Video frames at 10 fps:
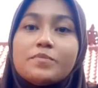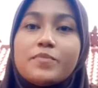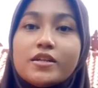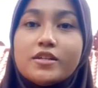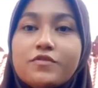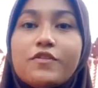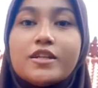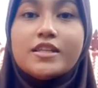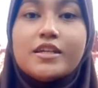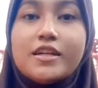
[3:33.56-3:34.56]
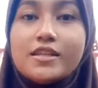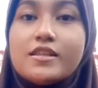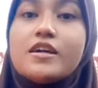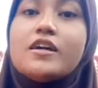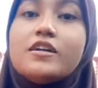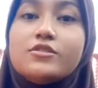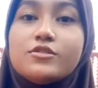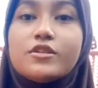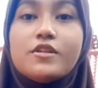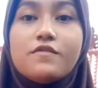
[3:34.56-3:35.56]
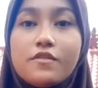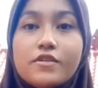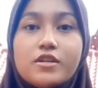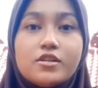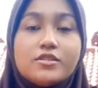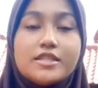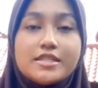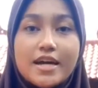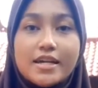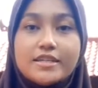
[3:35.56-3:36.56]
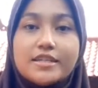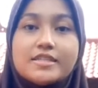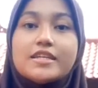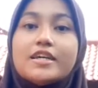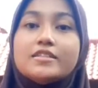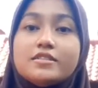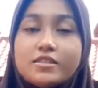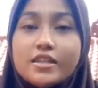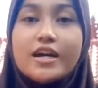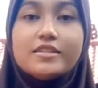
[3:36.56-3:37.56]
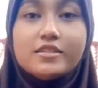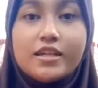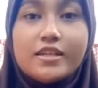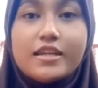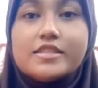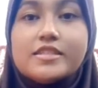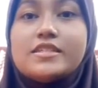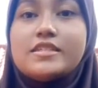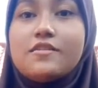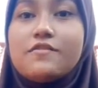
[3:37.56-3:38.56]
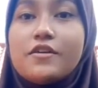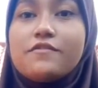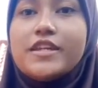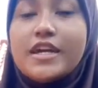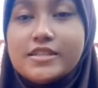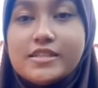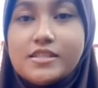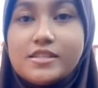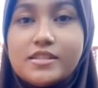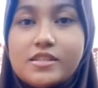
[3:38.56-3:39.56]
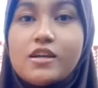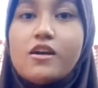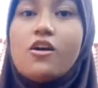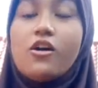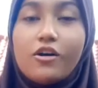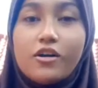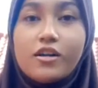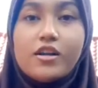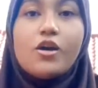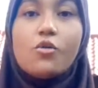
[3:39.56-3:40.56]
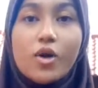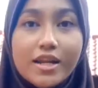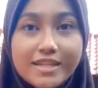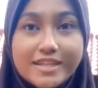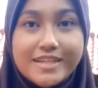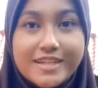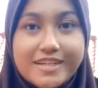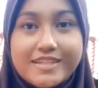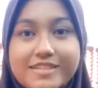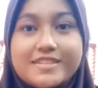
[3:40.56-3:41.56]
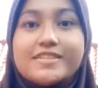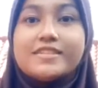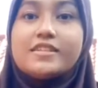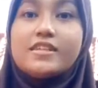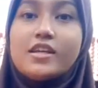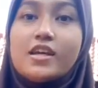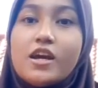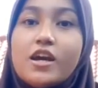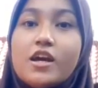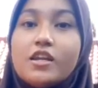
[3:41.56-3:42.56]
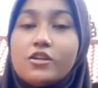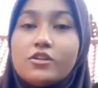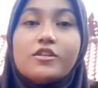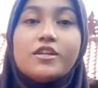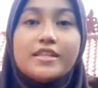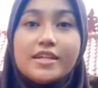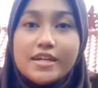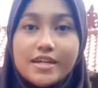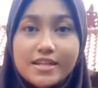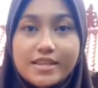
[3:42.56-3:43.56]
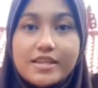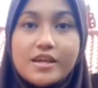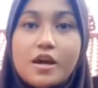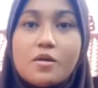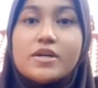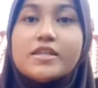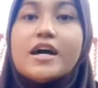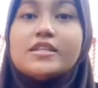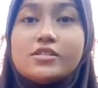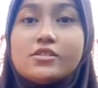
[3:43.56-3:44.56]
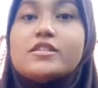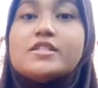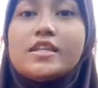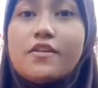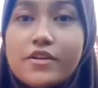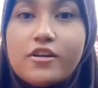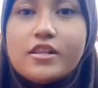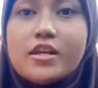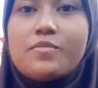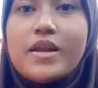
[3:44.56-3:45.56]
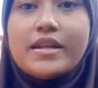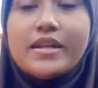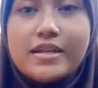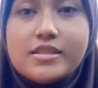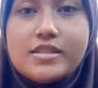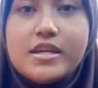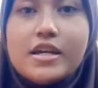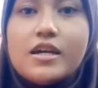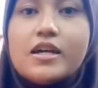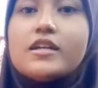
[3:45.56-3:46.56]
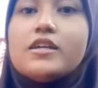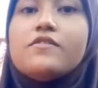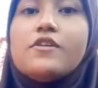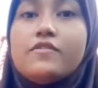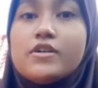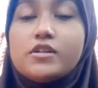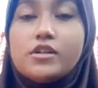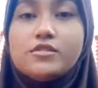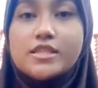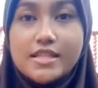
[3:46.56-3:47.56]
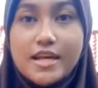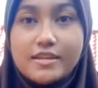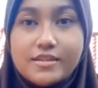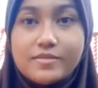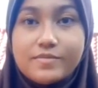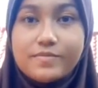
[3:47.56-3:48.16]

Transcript: The period for the Earth to revolve around the sun is 365 days, or 1 year. Not only the Earth, but also the 7 other planets revolve around the sun.